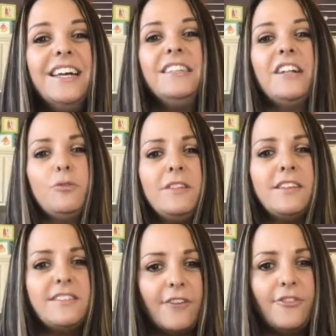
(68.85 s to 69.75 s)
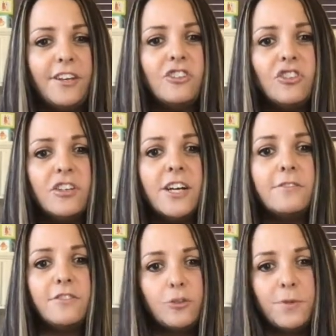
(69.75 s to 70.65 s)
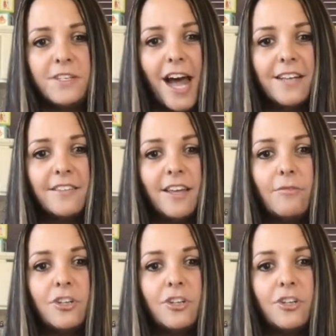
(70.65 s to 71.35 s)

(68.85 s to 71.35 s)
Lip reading: That's really the definition of subitizing,